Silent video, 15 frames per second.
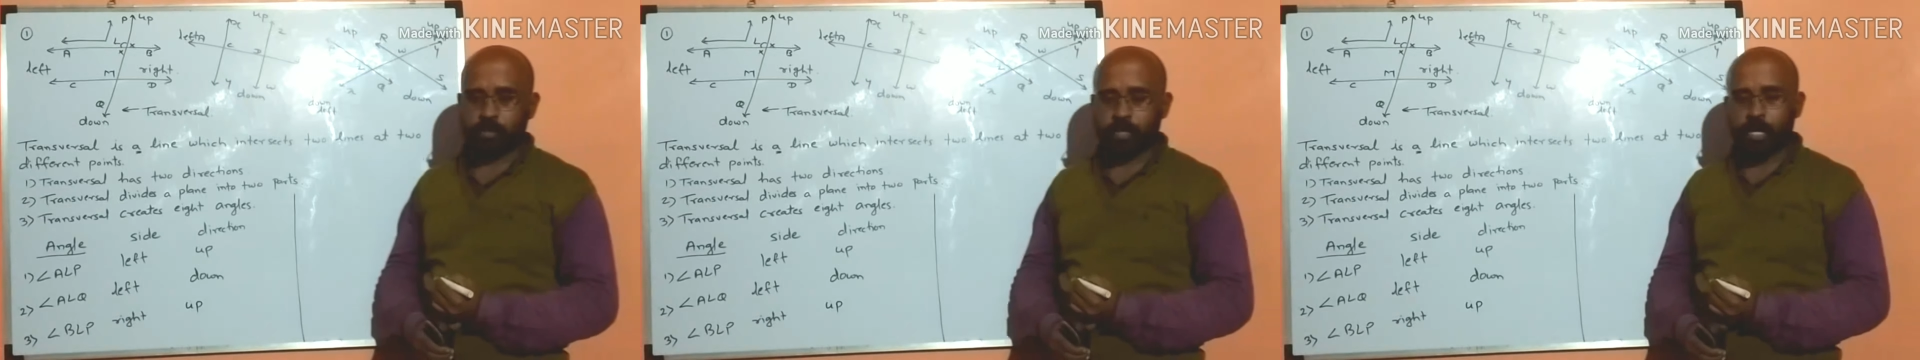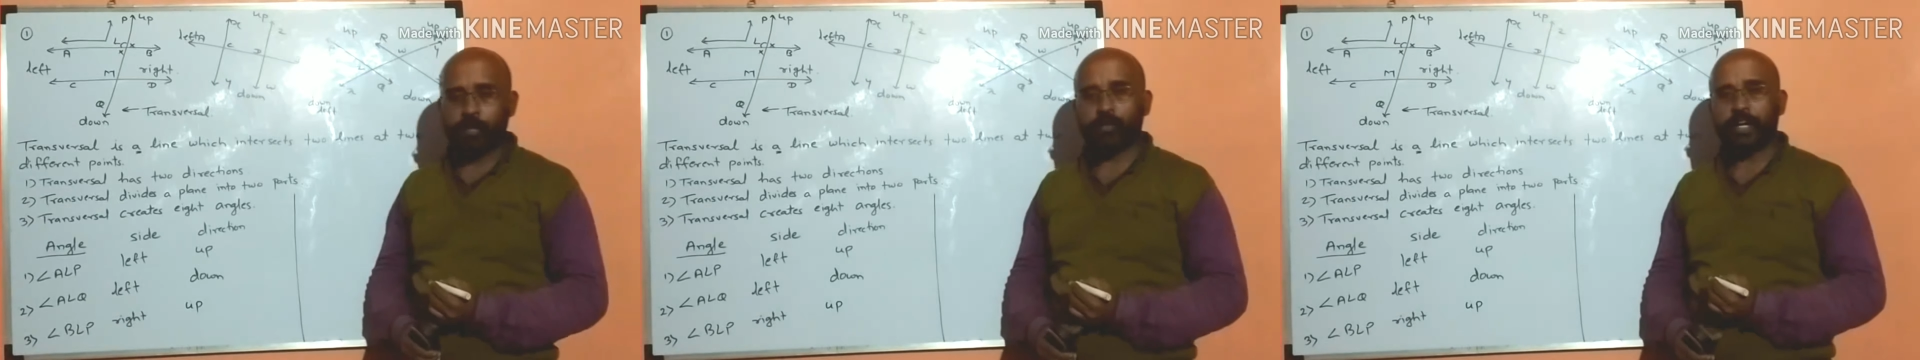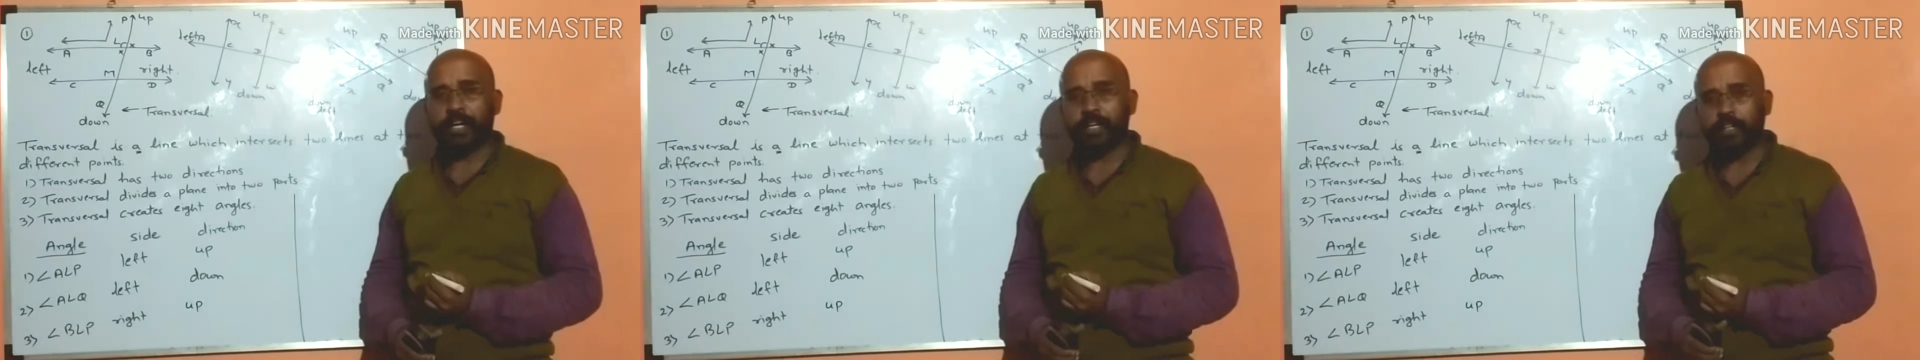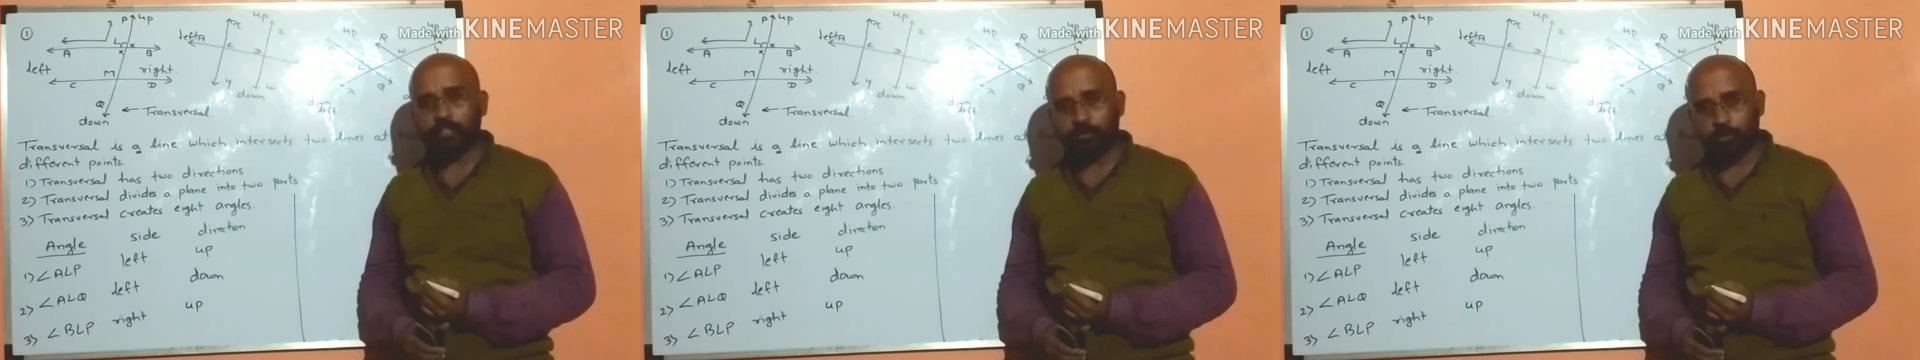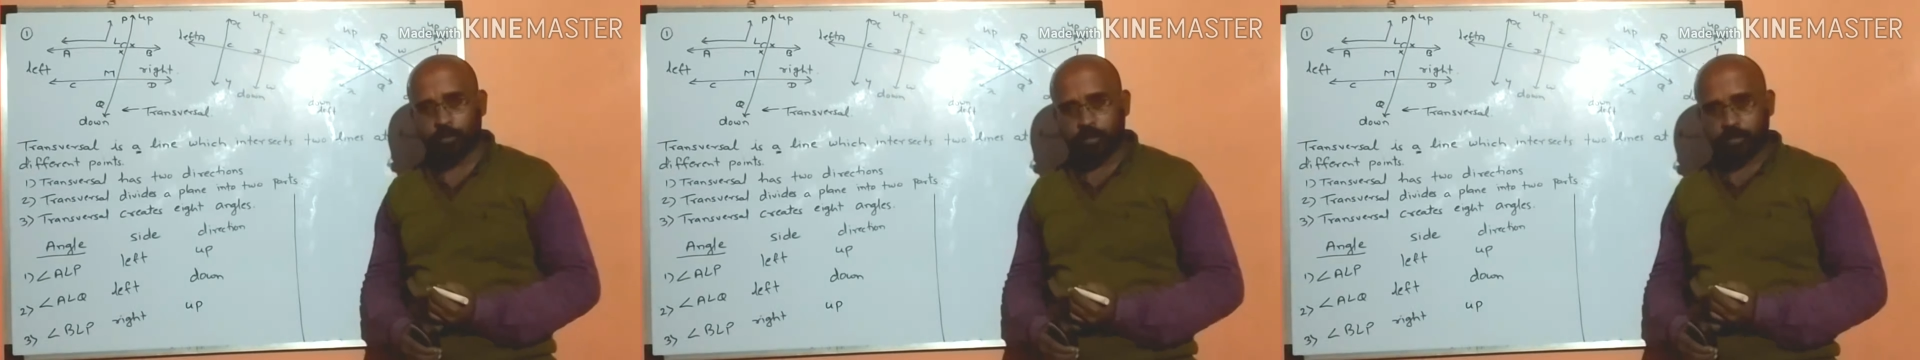Are you getting it,
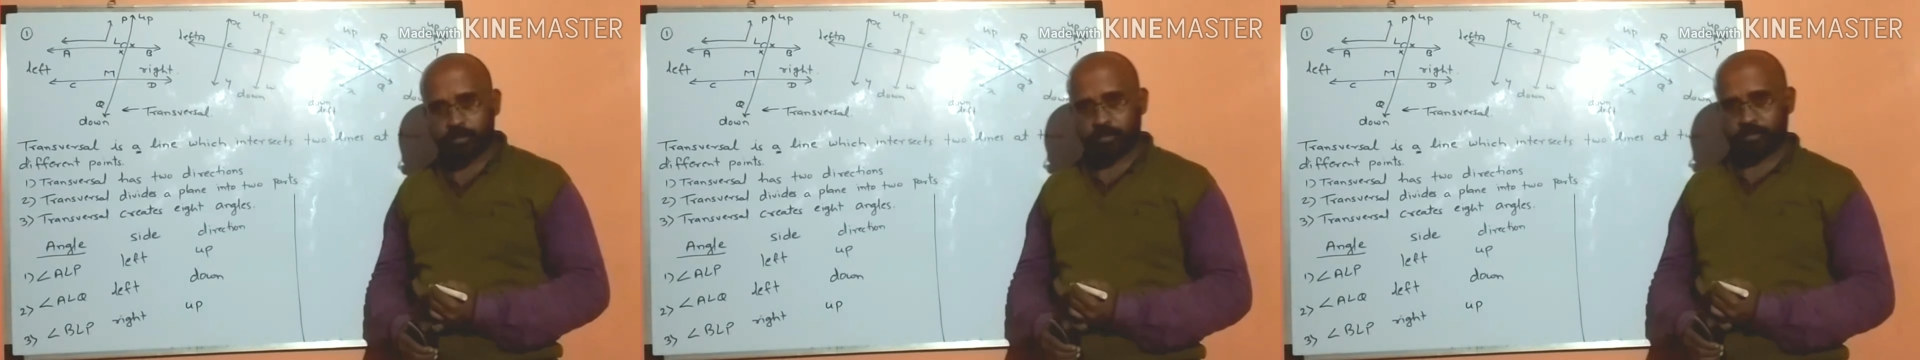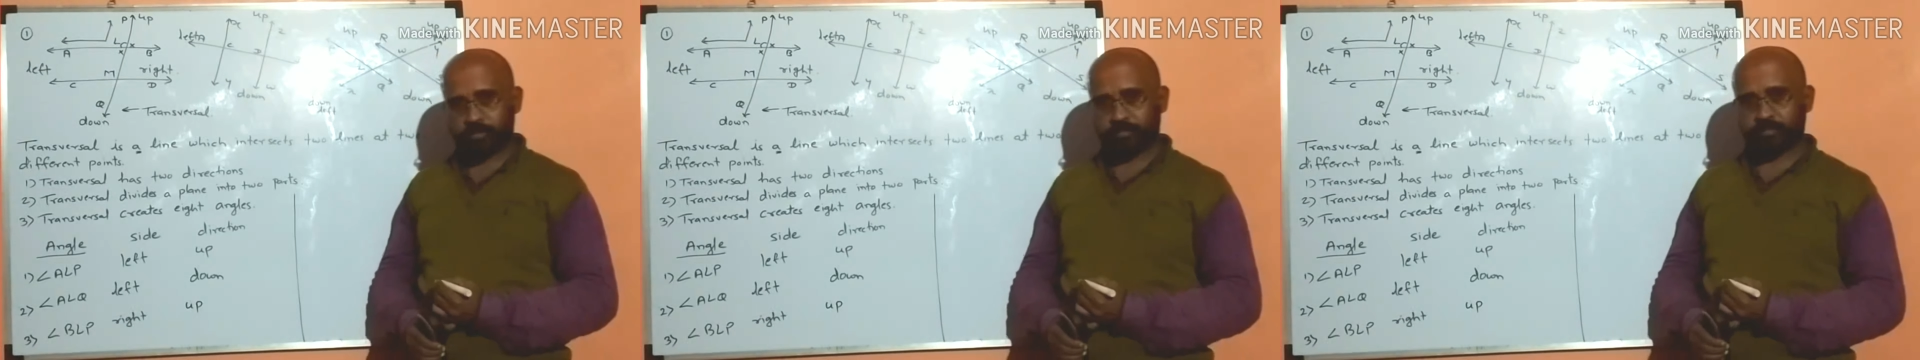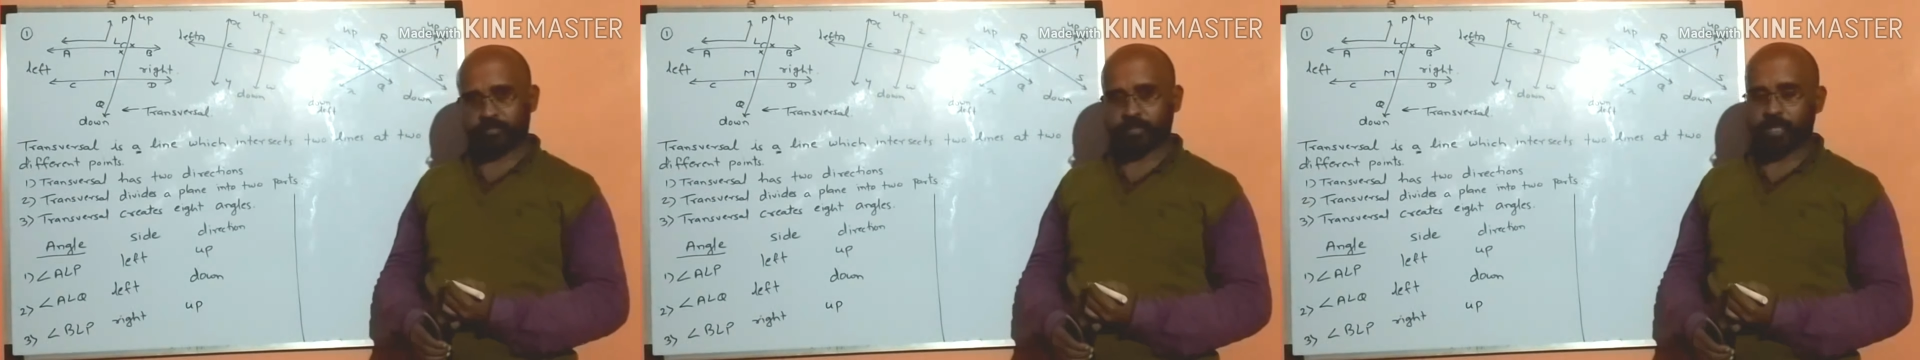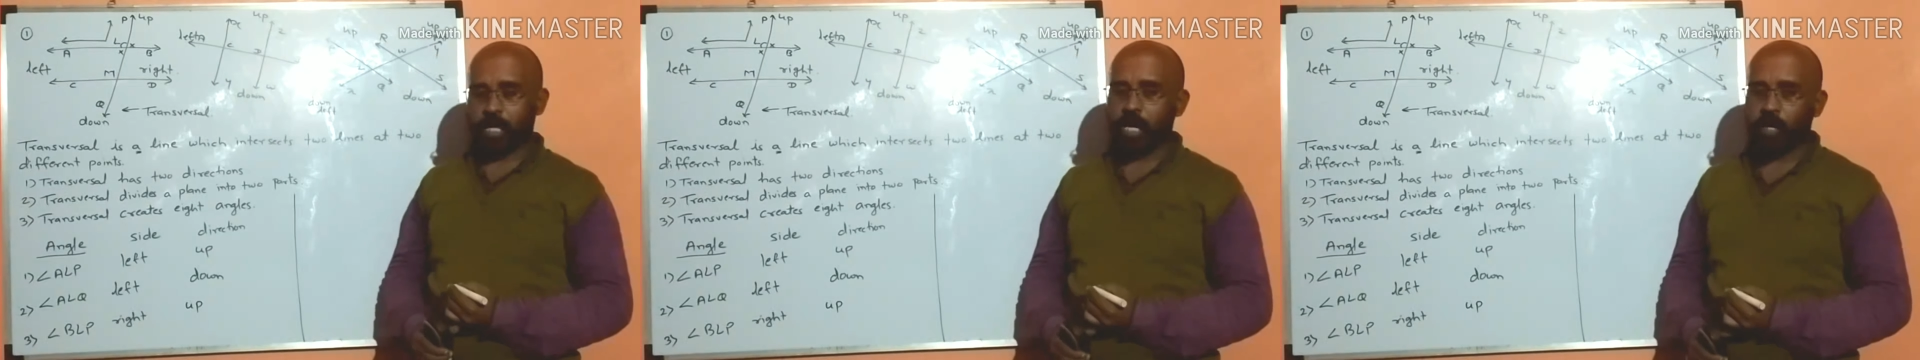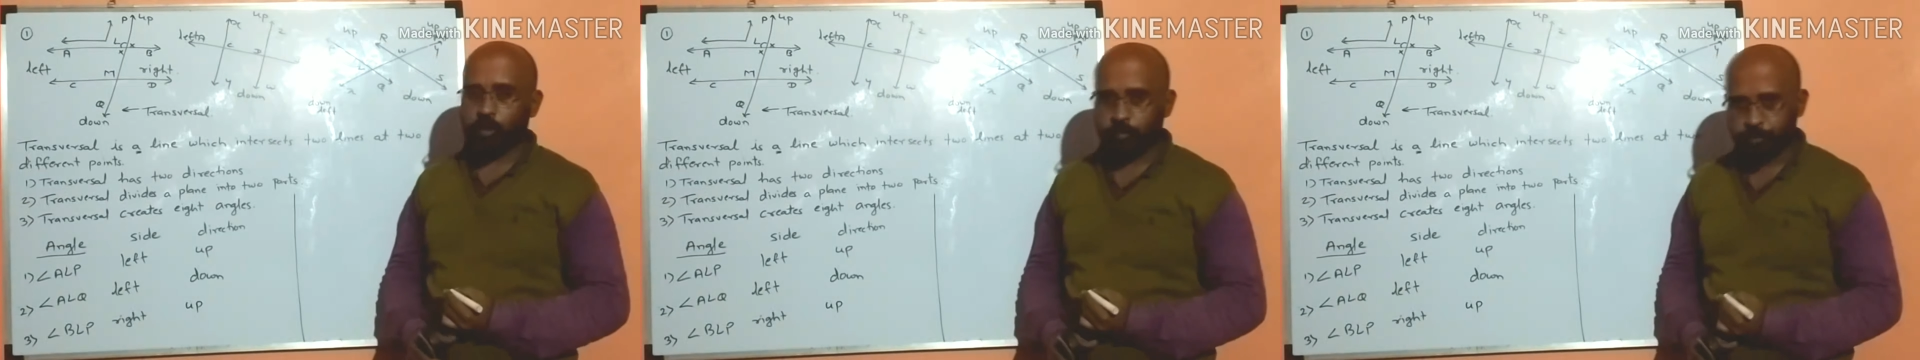students?
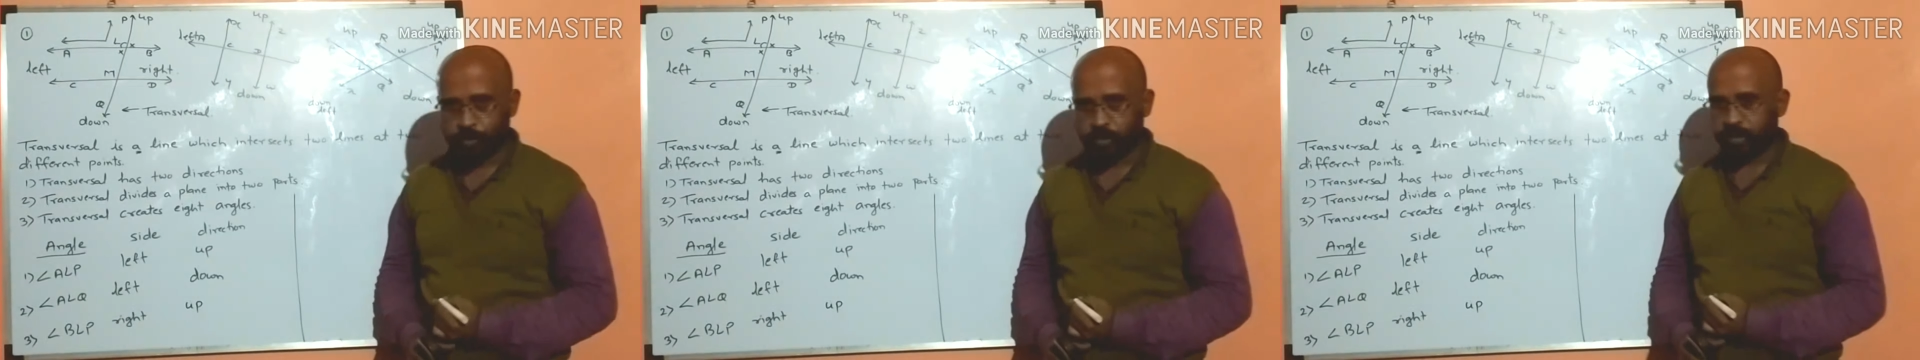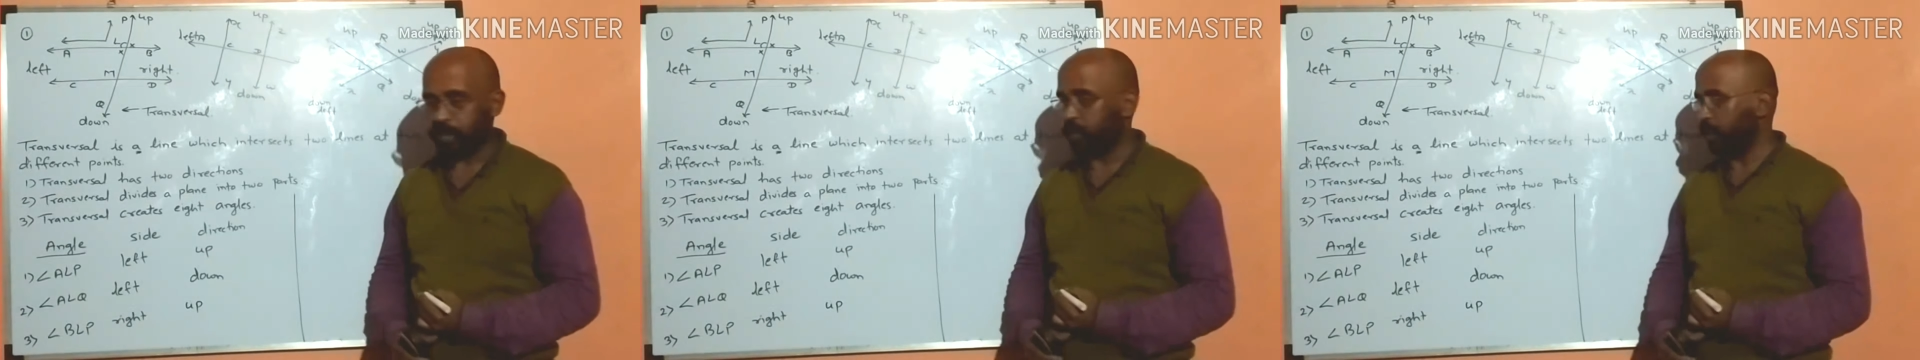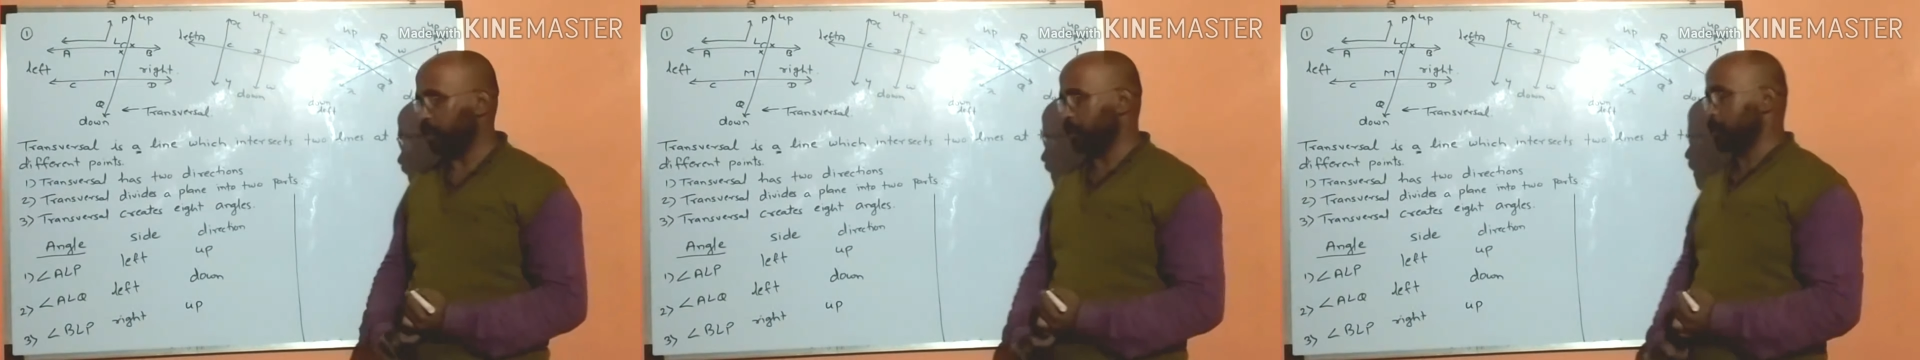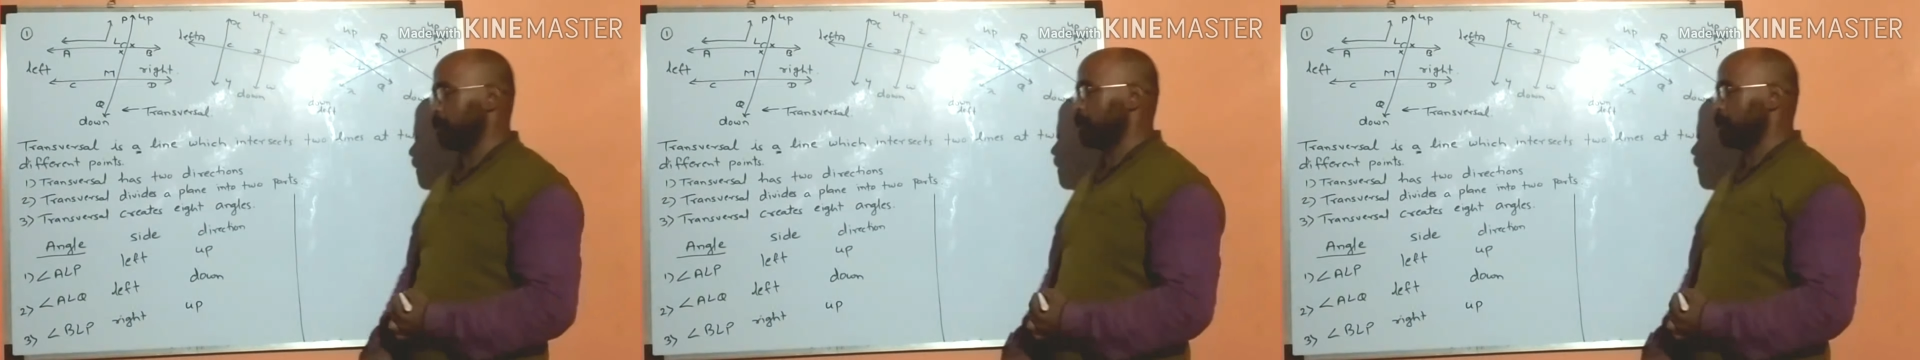I hope you are getting it.